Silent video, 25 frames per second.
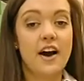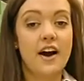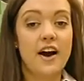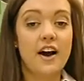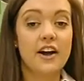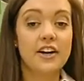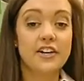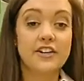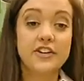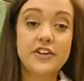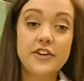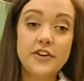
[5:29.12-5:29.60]

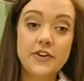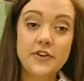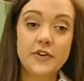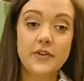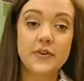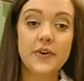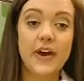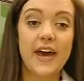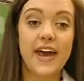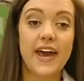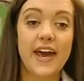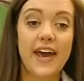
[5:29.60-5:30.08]
are
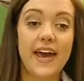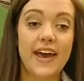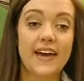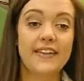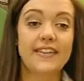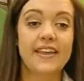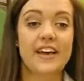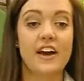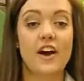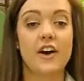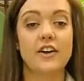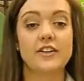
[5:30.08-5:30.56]
new,
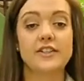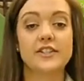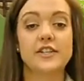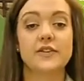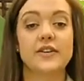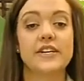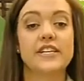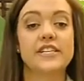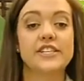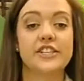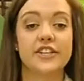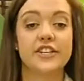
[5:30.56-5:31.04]
and they
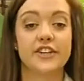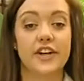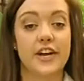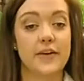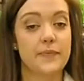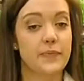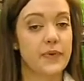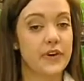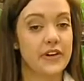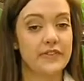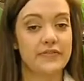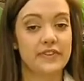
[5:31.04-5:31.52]
also
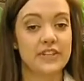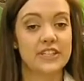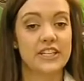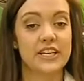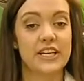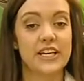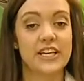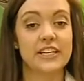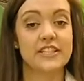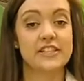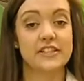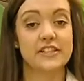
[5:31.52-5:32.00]
integrate
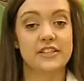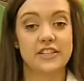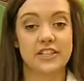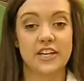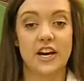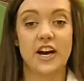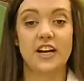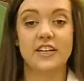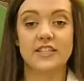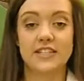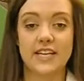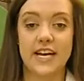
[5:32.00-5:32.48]
perfectly into the
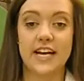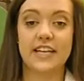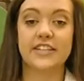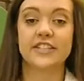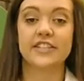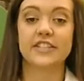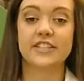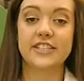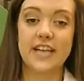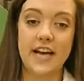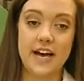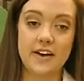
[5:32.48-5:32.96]

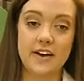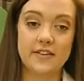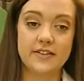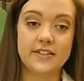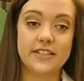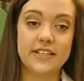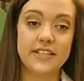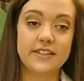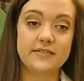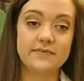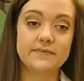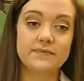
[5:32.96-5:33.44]
contactor's
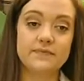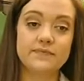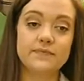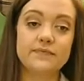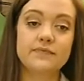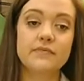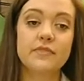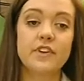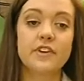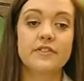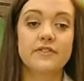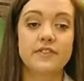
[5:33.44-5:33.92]
housing.
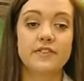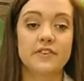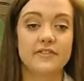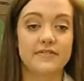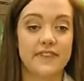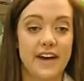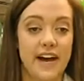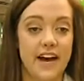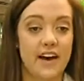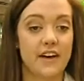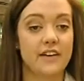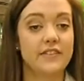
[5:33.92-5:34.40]
For
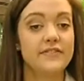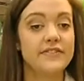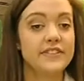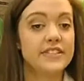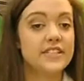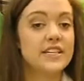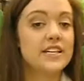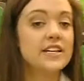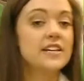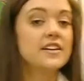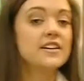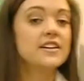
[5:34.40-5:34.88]
valves,
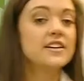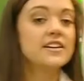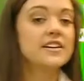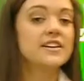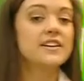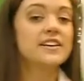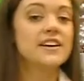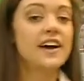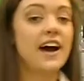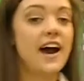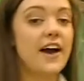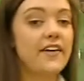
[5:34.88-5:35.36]

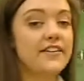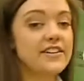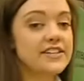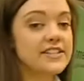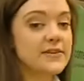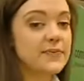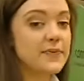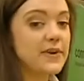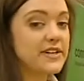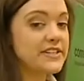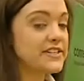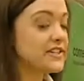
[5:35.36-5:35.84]
our
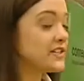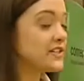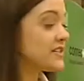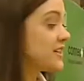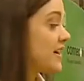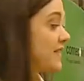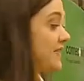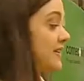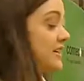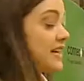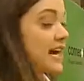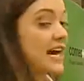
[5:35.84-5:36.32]
suppressors
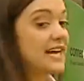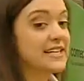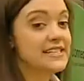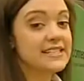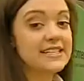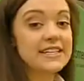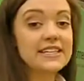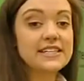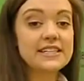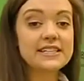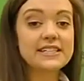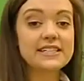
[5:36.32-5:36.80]
have a
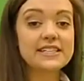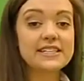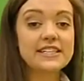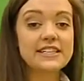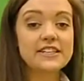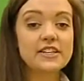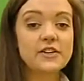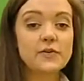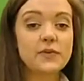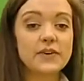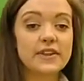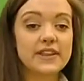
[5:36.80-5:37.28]
gasket
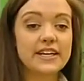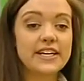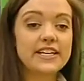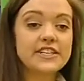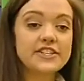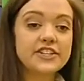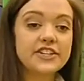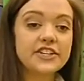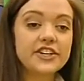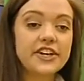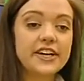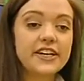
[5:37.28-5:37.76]
seal with
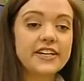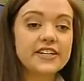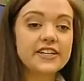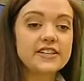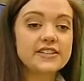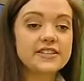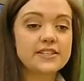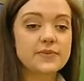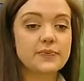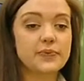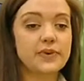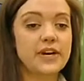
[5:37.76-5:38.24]

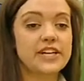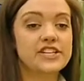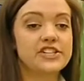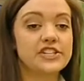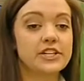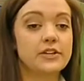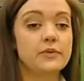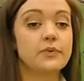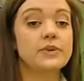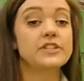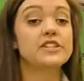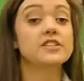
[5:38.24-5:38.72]
integrated
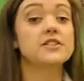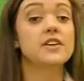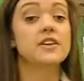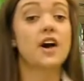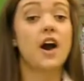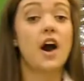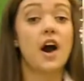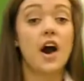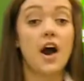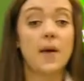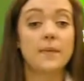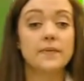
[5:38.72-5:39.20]
suppression, which is
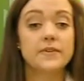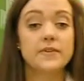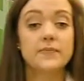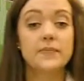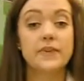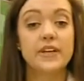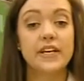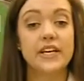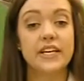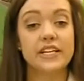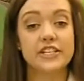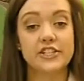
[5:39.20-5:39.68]

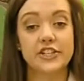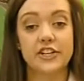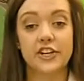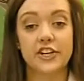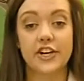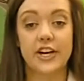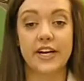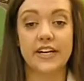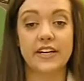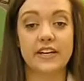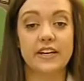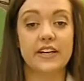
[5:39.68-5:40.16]
optimally
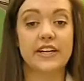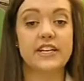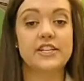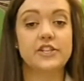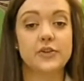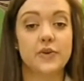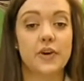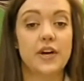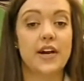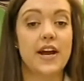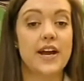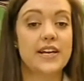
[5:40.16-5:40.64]
integrated
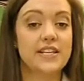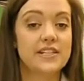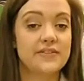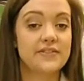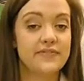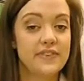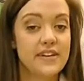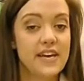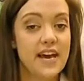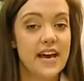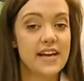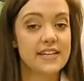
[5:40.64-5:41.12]
into our
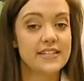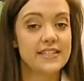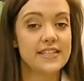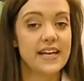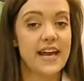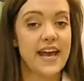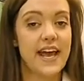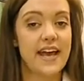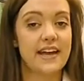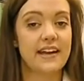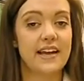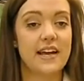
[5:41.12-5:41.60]
SBS
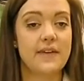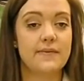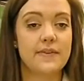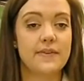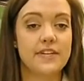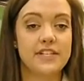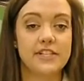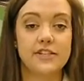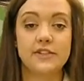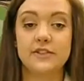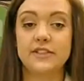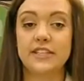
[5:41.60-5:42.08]
and
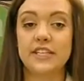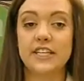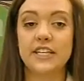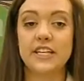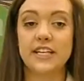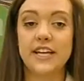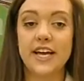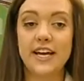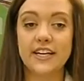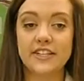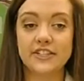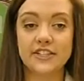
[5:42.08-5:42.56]
MSUD
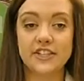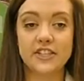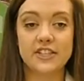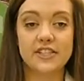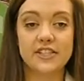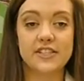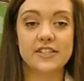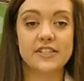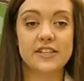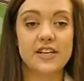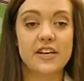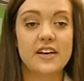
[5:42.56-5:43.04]

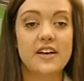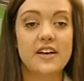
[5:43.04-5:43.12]
connectors.